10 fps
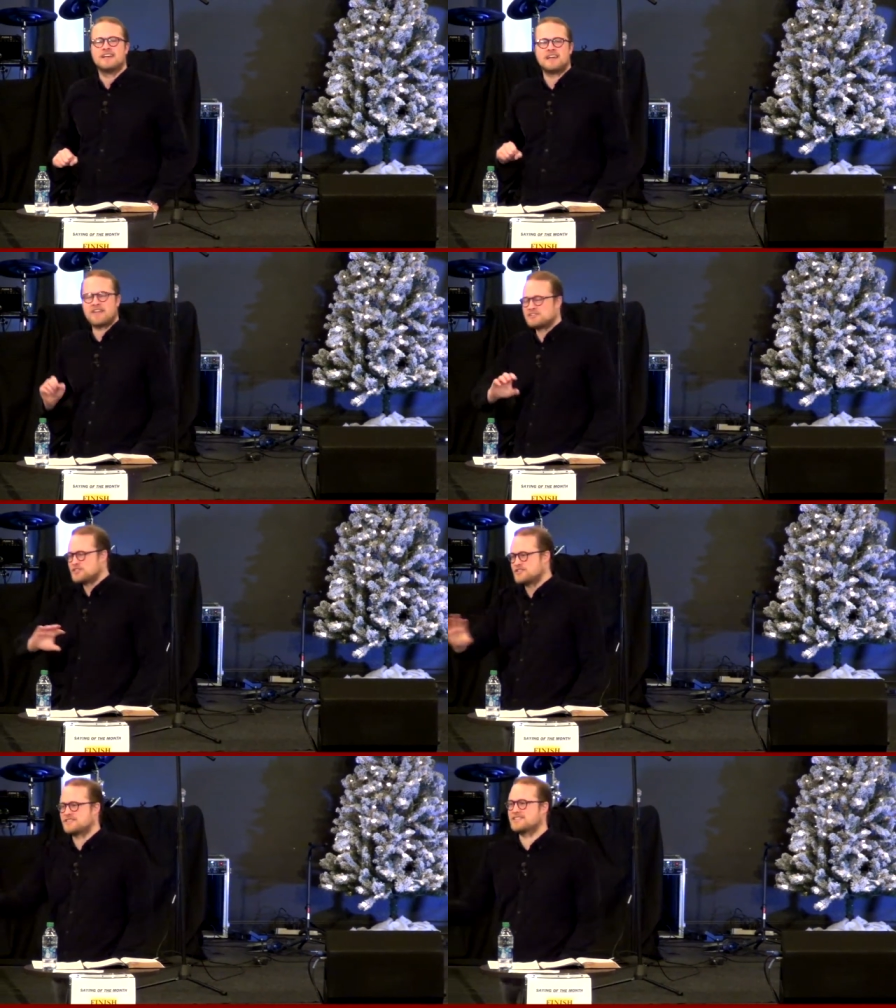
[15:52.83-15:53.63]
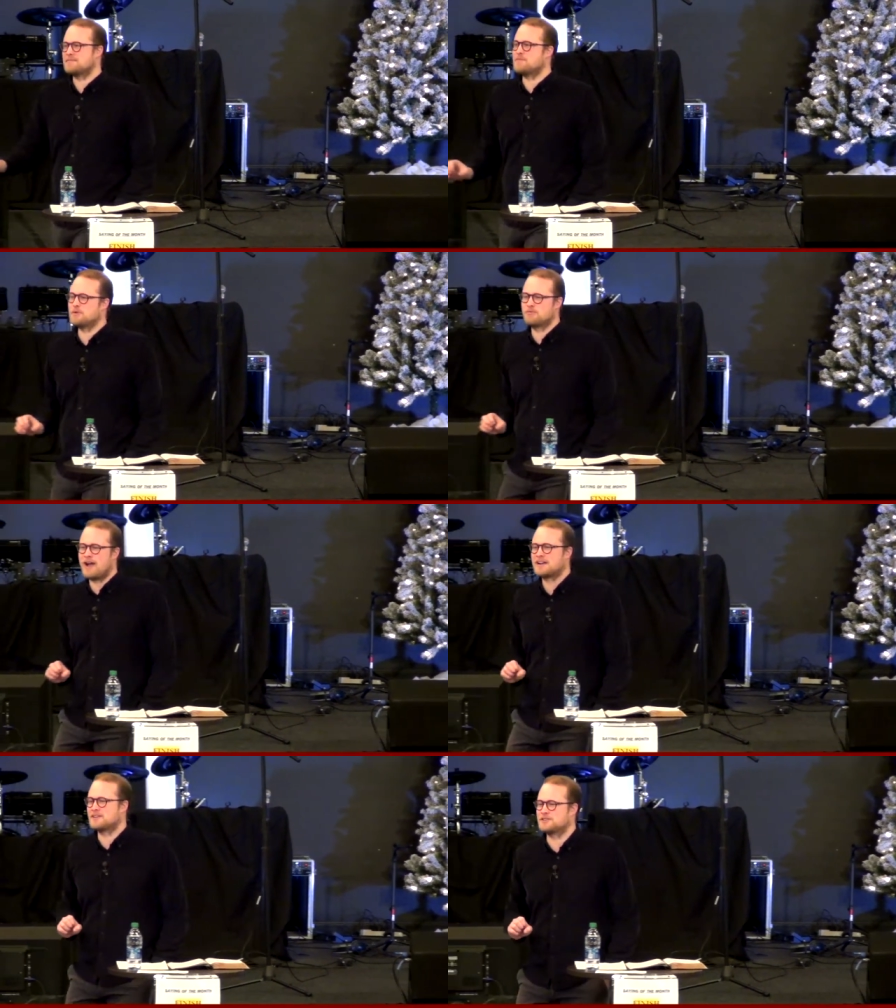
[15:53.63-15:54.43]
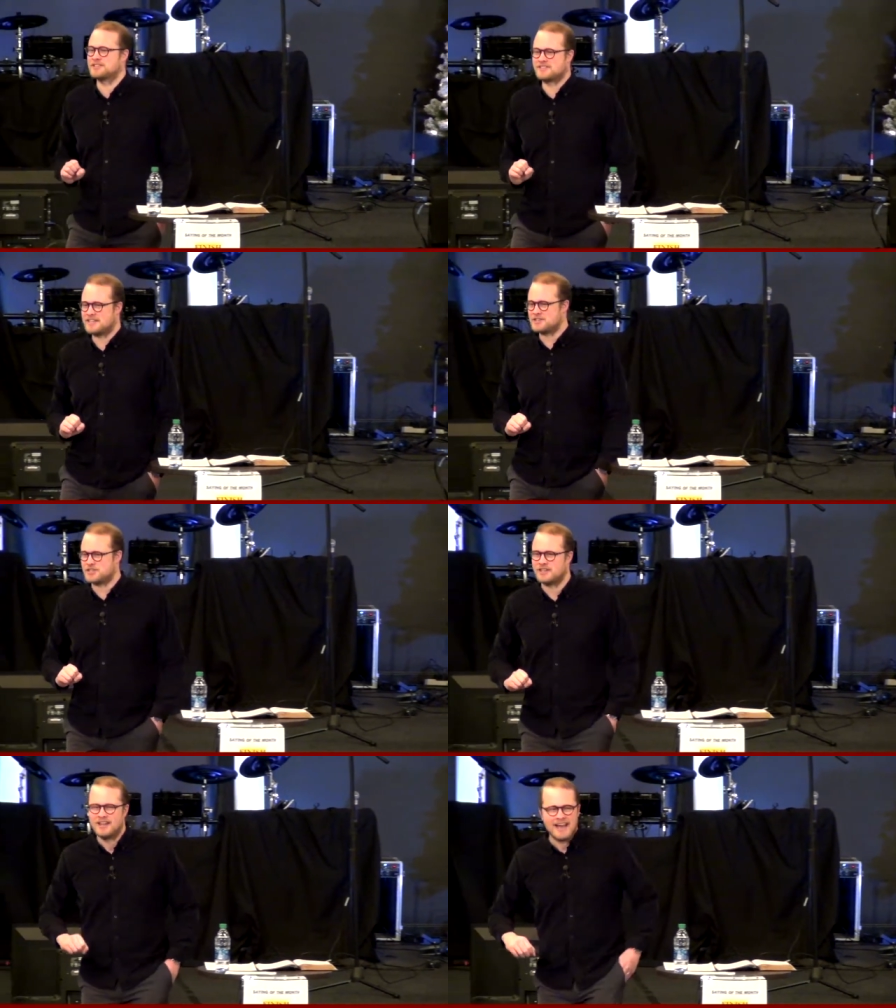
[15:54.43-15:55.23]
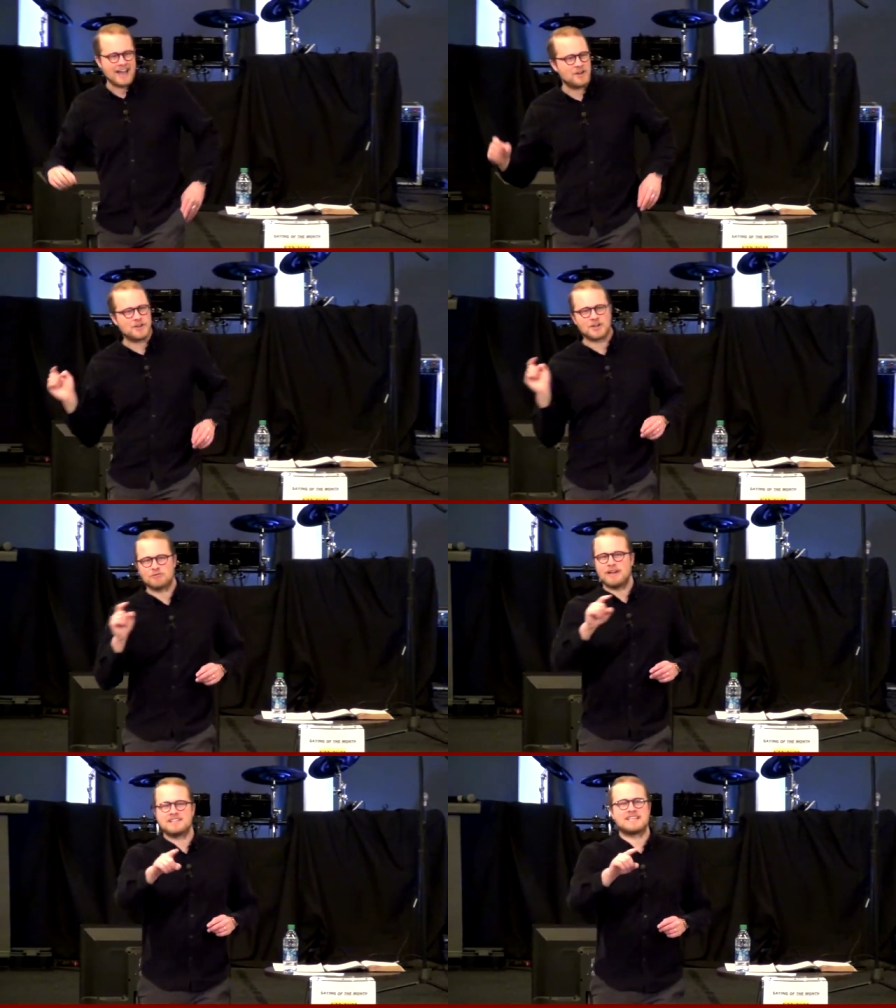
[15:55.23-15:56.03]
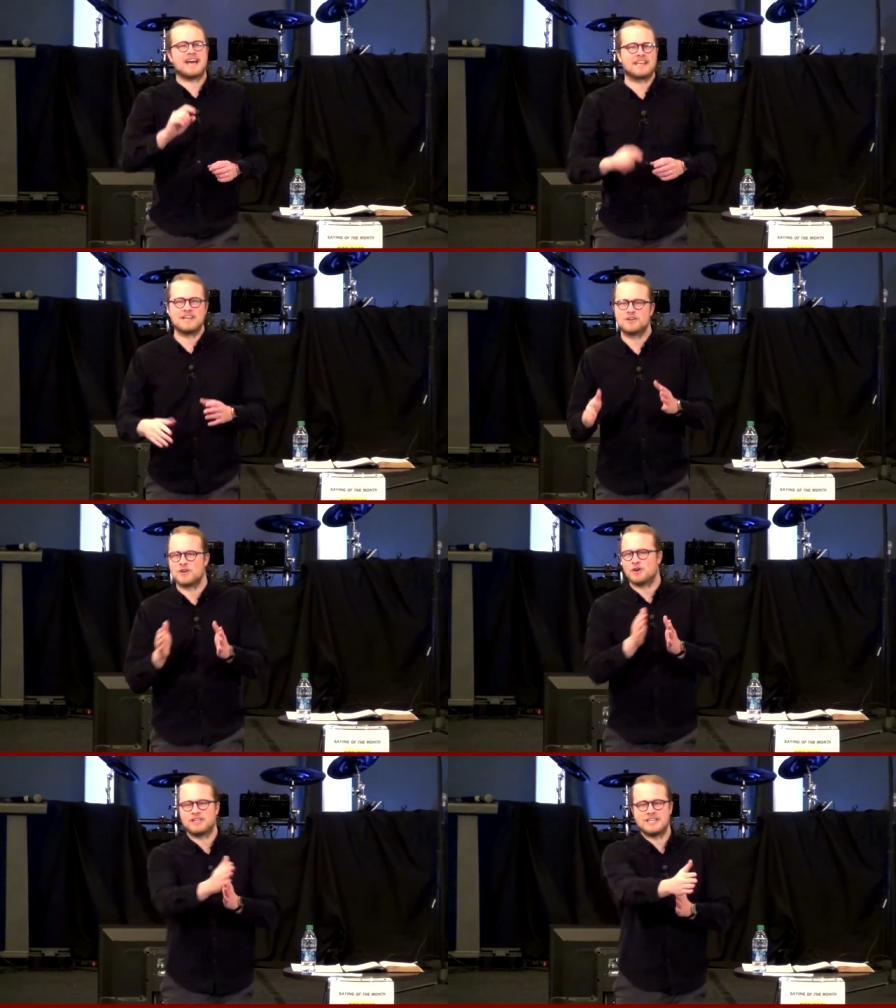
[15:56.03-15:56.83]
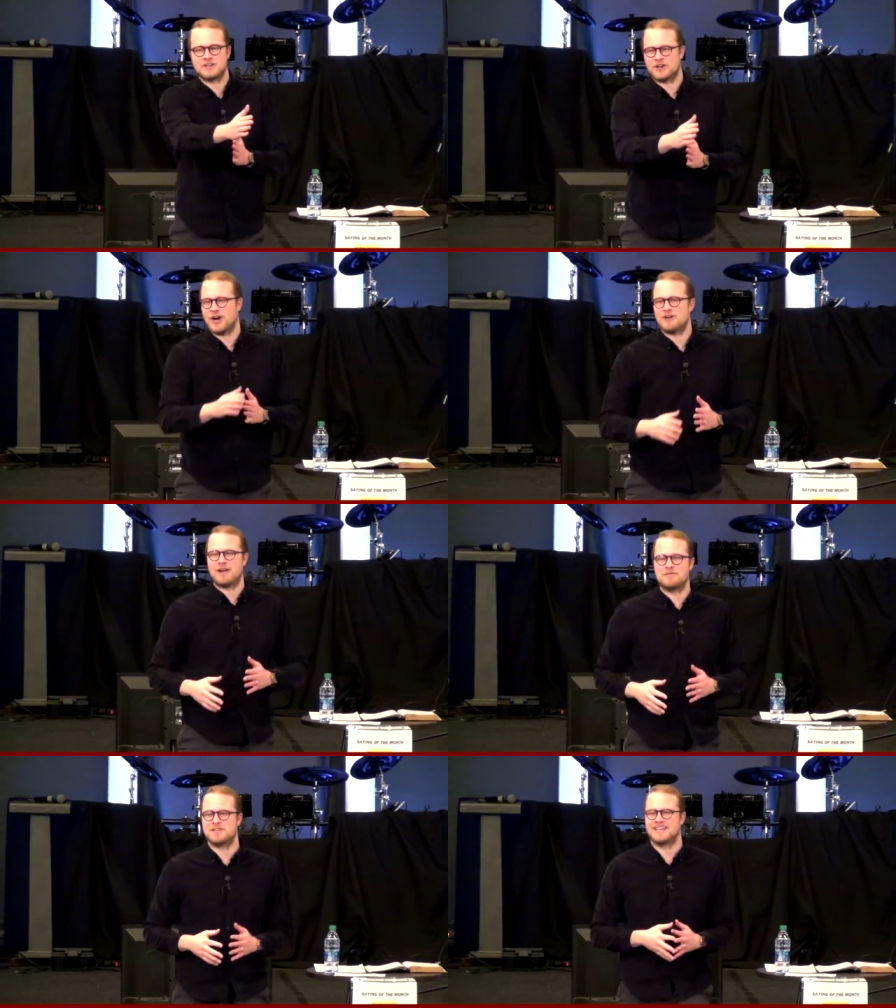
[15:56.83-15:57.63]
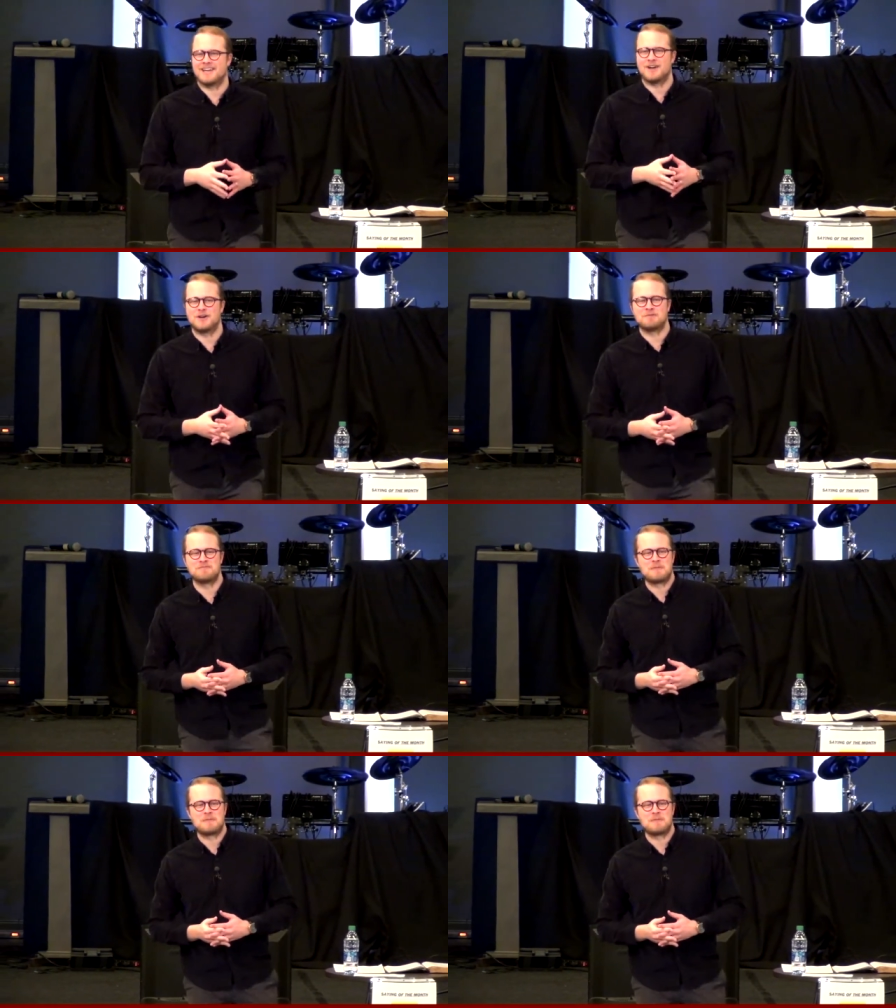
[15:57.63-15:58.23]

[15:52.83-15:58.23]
Now, that's just a simple, practical decision. I know you're going to race out of here and go clean your car right when you get home.